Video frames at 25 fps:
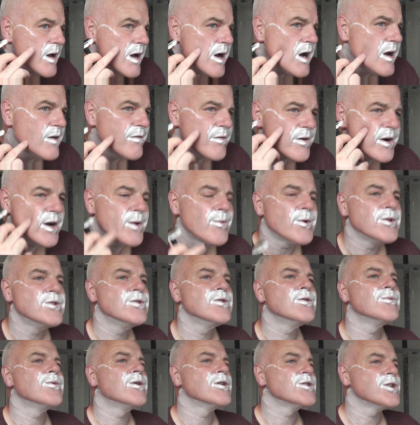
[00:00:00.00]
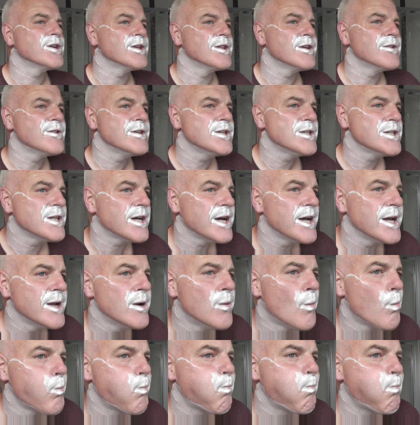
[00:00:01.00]
And for anyone new watching, the reason
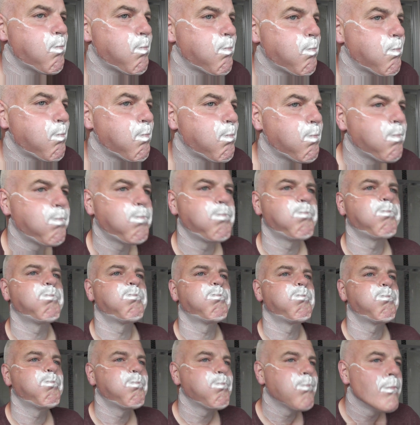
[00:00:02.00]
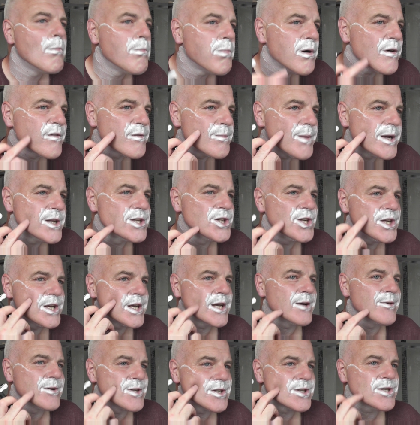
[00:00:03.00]
I puffed my
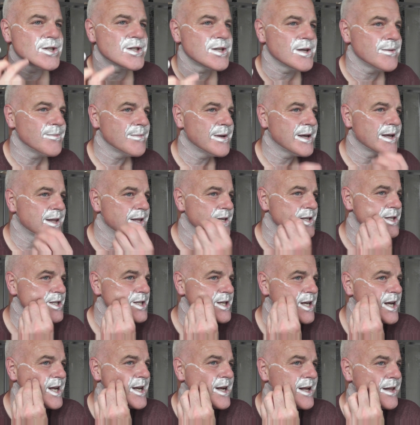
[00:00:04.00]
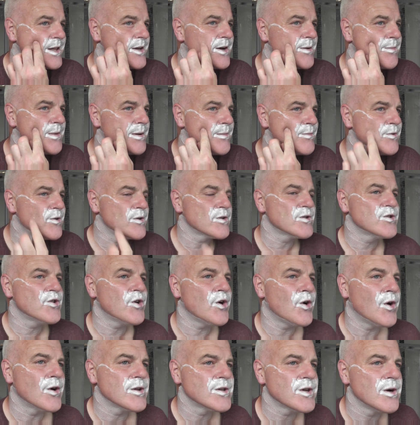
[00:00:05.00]
cheek out was just to make the skin a little bit more
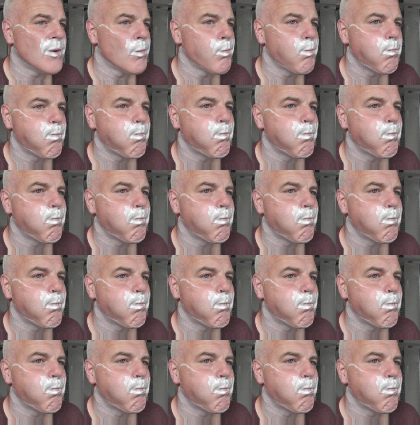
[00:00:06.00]
taut.